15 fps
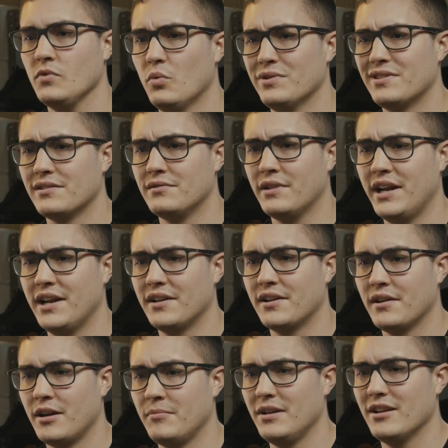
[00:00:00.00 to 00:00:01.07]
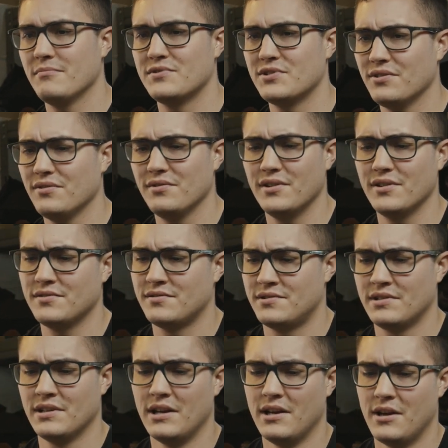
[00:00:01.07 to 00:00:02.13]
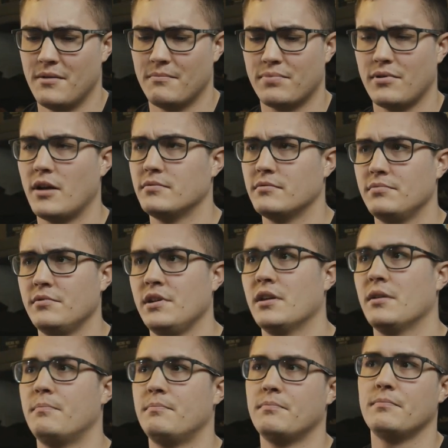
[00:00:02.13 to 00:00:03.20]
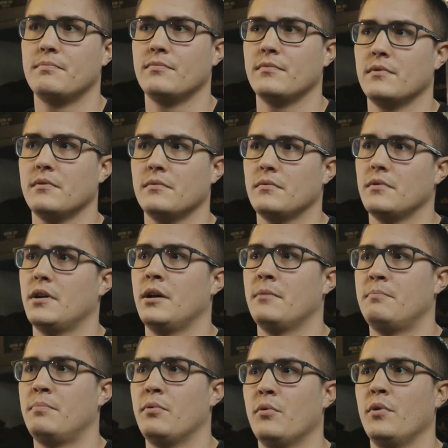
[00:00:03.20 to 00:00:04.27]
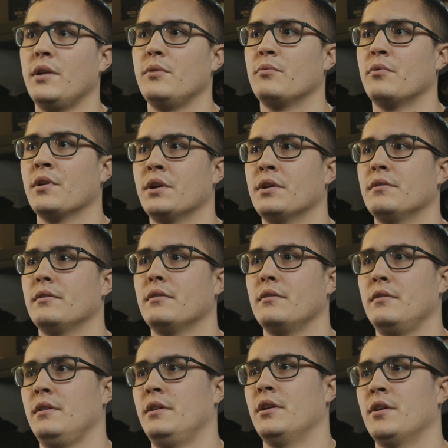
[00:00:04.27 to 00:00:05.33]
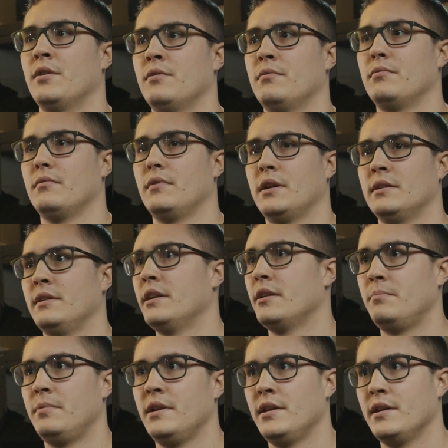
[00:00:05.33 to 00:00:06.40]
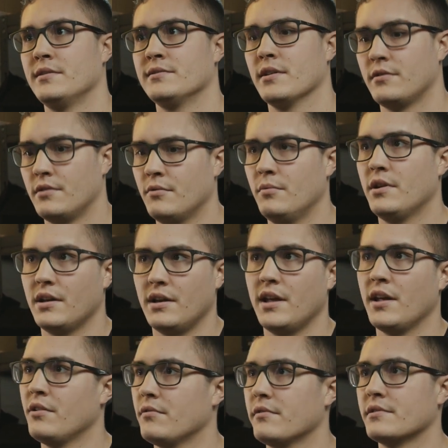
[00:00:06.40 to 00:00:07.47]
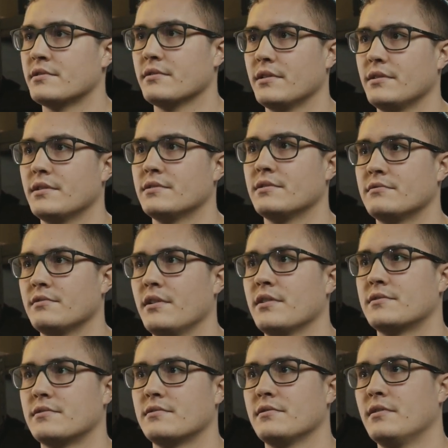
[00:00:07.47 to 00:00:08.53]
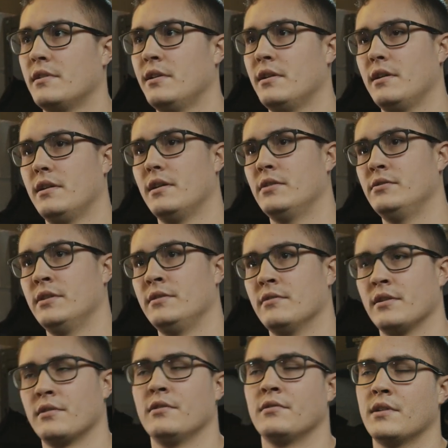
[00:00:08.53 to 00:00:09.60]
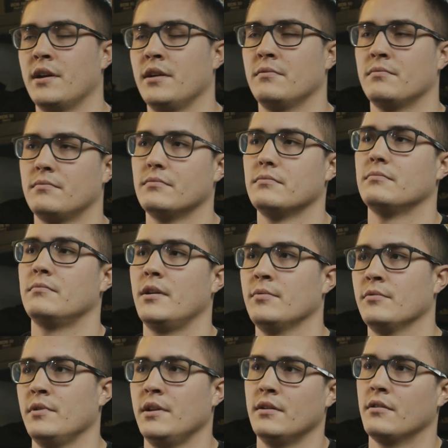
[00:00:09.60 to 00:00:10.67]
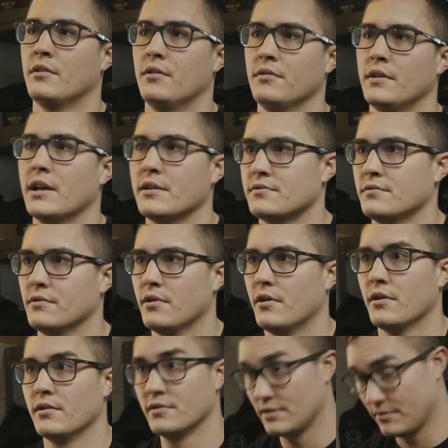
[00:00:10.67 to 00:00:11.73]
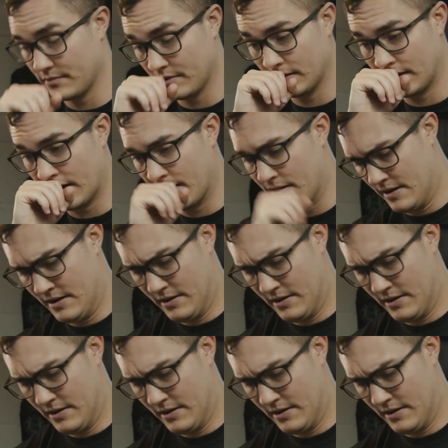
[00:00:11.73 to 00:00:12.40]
Atlanta, I mean, I'm sure there's probably a point where Atlanta PD is like, no, we can handle this. Like this is us. And then like, okay, maybe we need to call the National Guard or something like that.